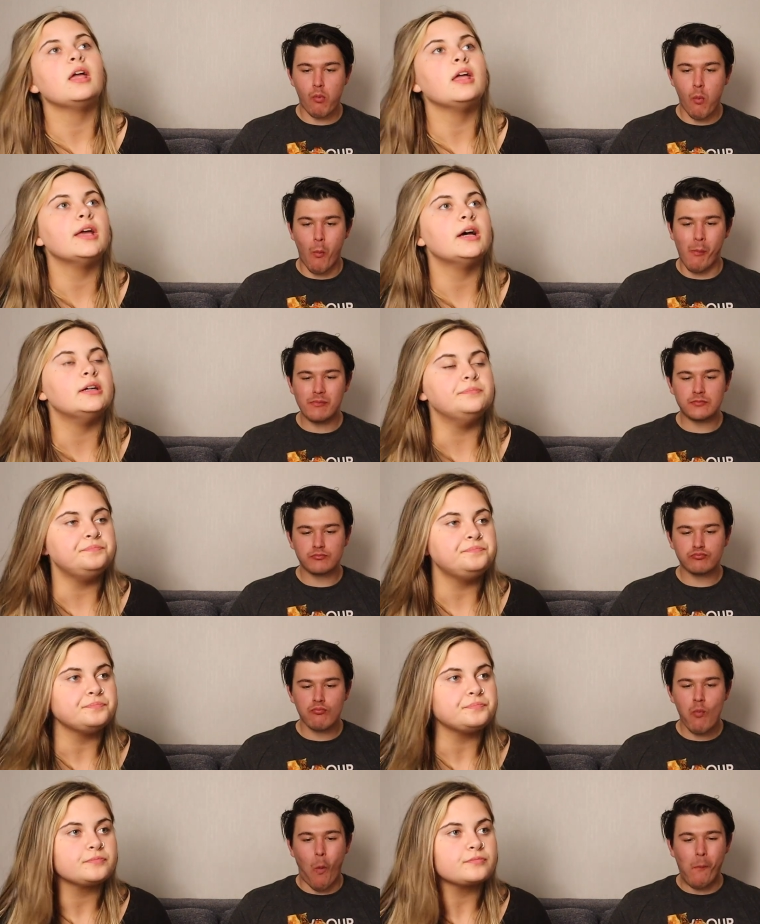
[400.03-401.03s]
Speaker 1: and
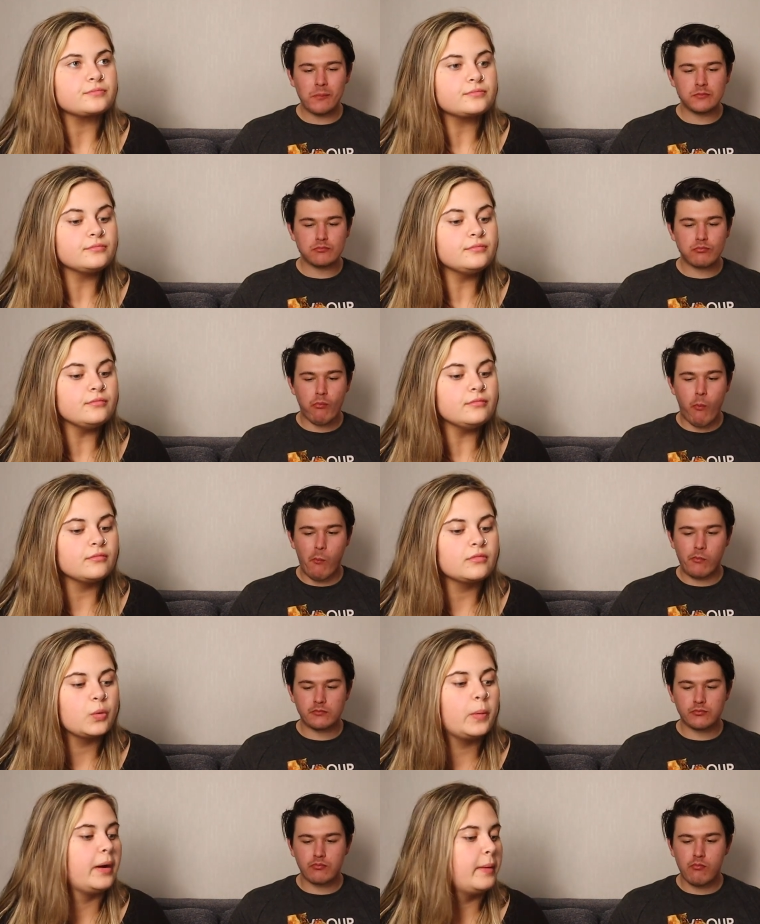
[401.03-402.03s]

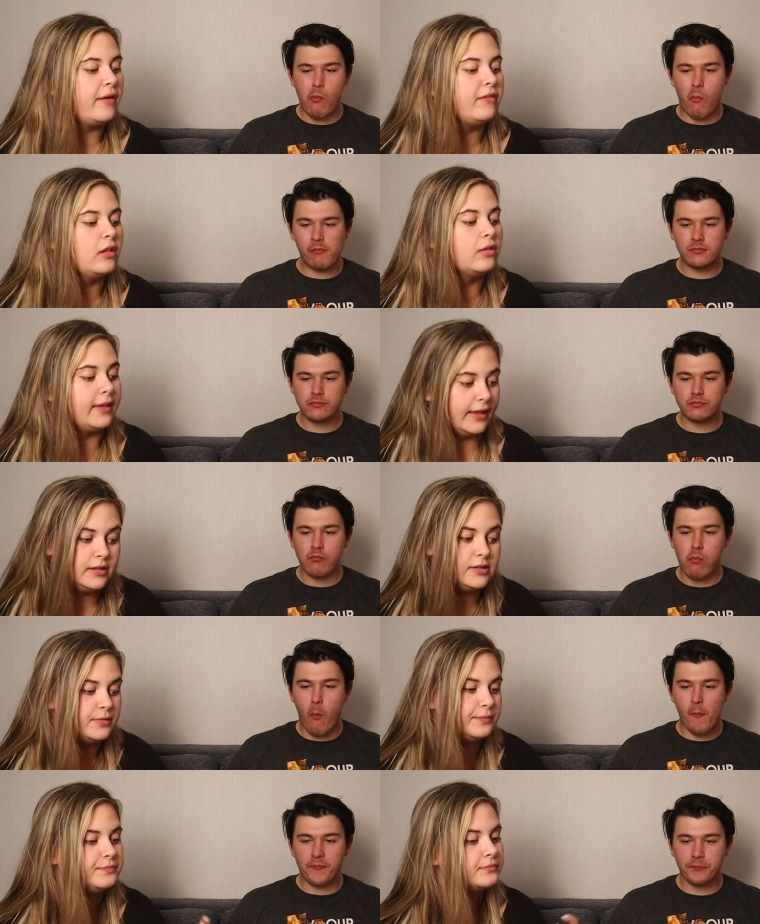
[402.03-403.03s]
we'll probably have
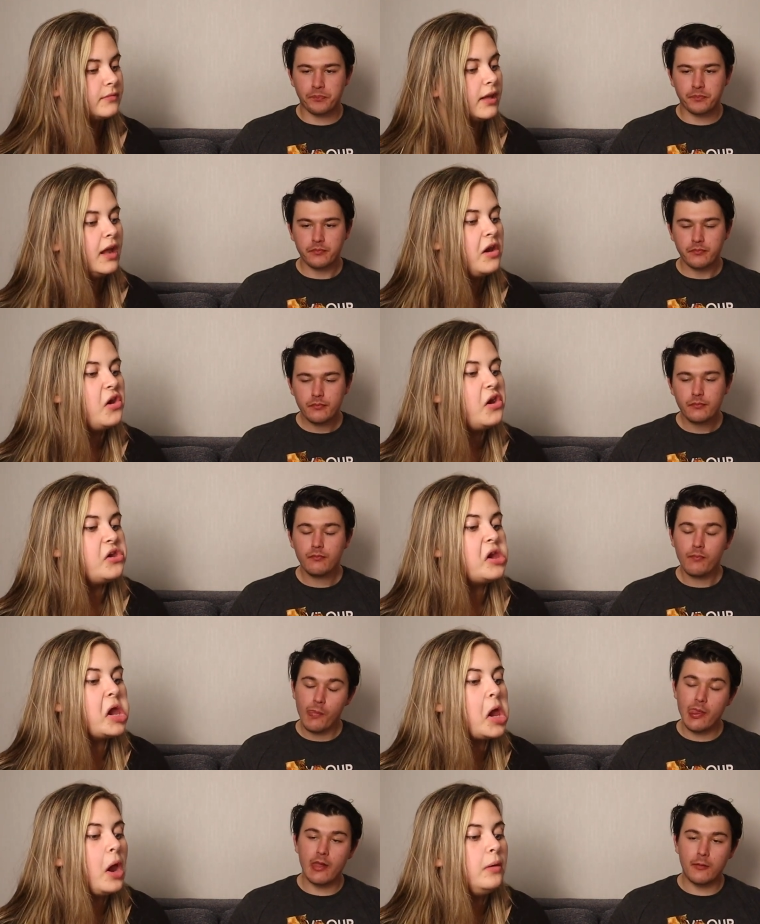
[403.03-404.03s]
kids.
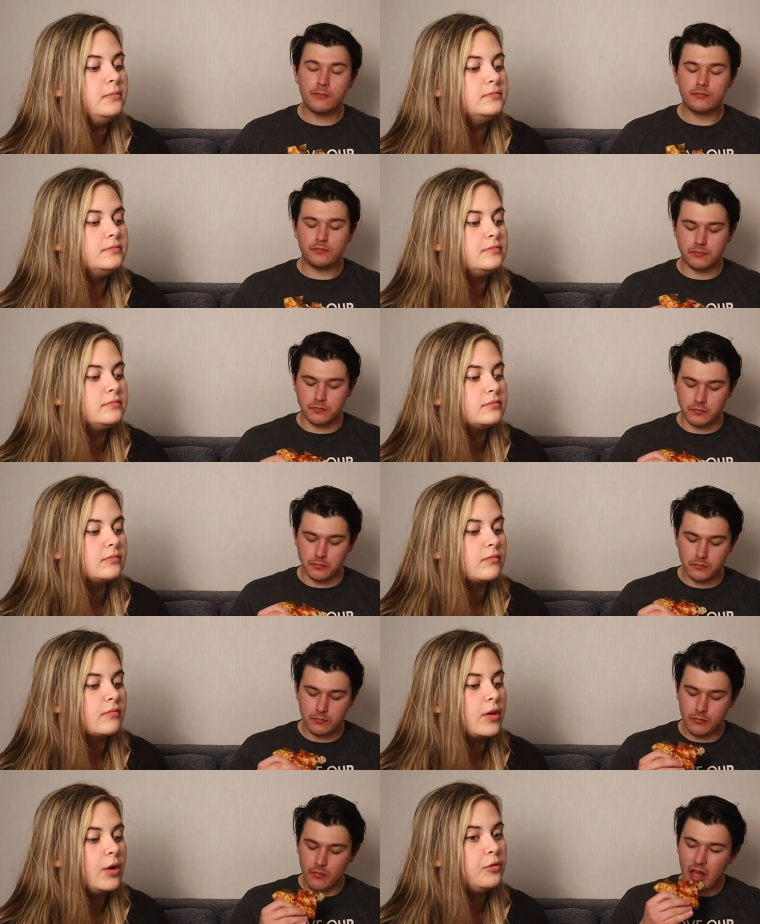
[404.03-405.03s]
And
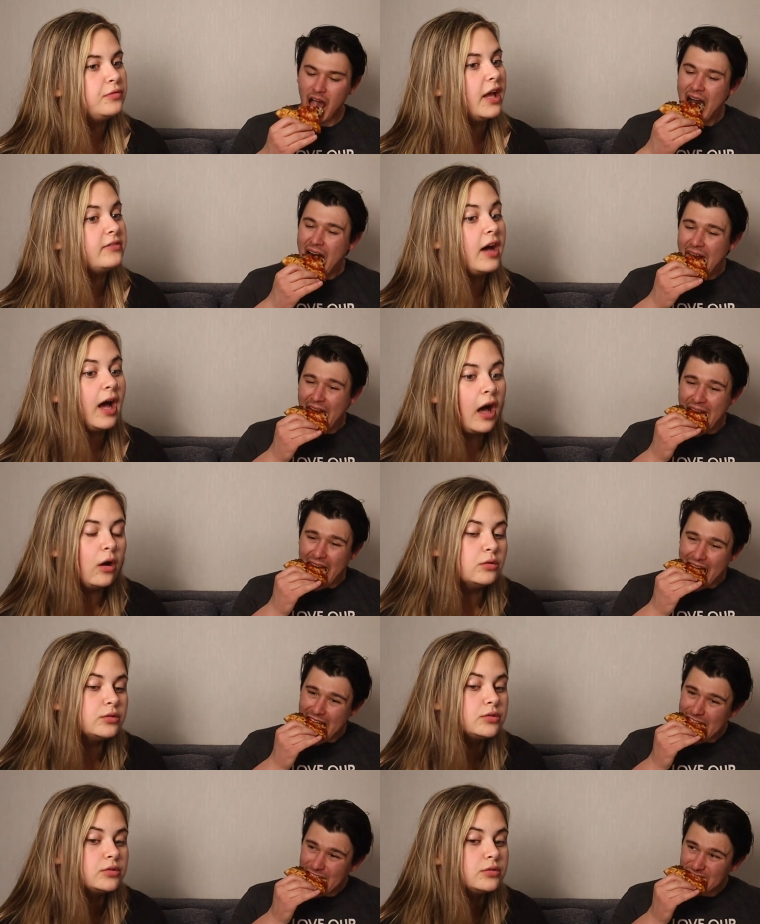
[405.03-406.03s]
hopefully have a
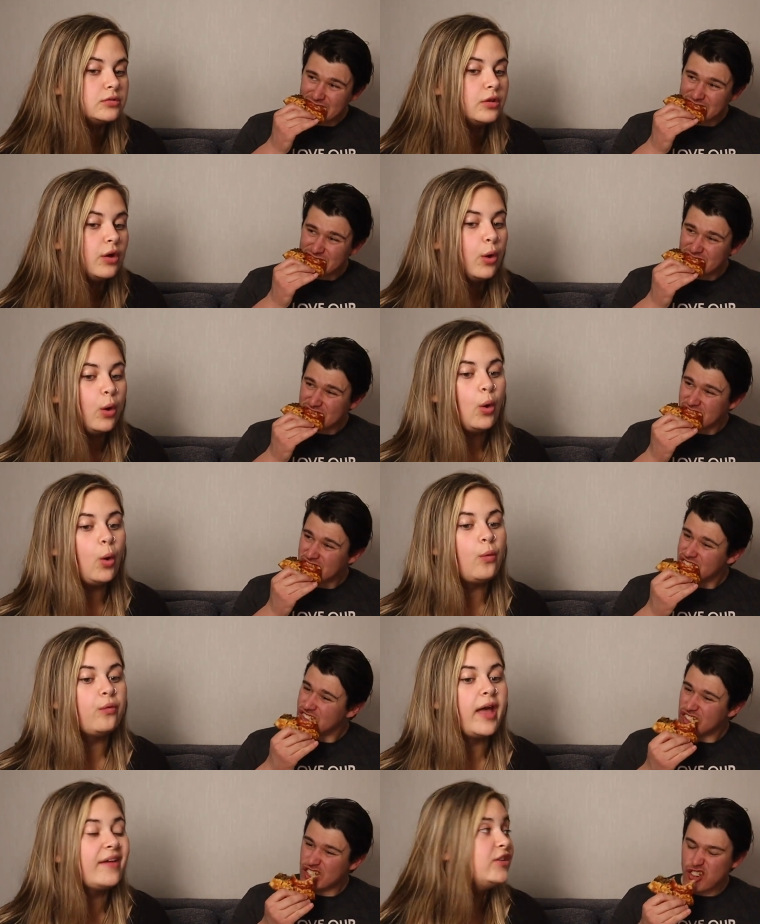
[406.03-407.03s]
house,
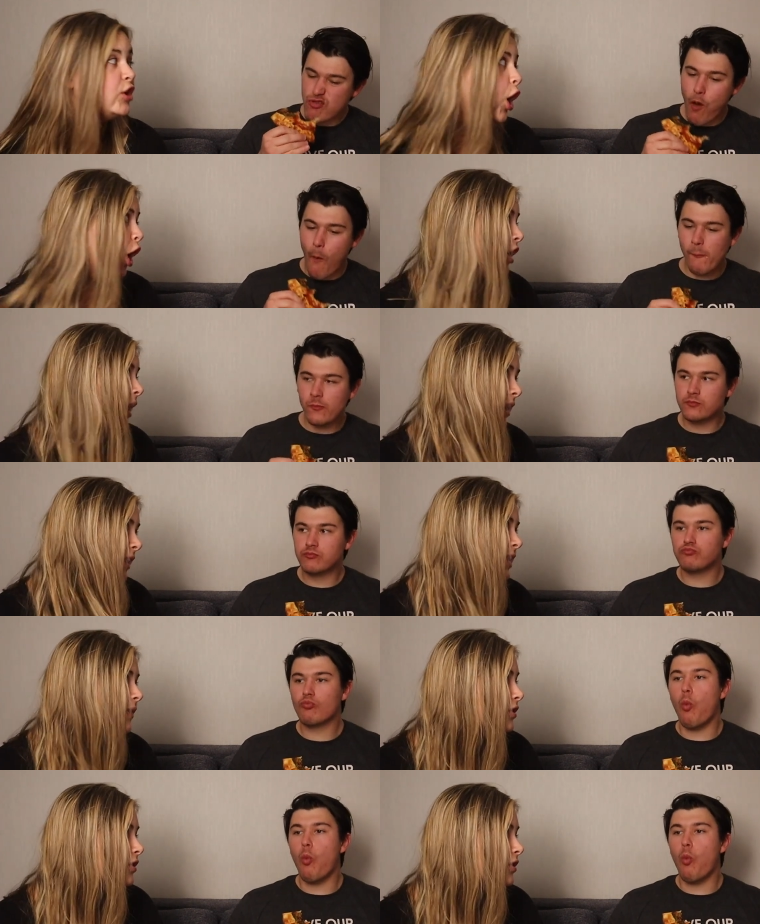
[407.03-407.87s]
hopefully have a dog. I'd like to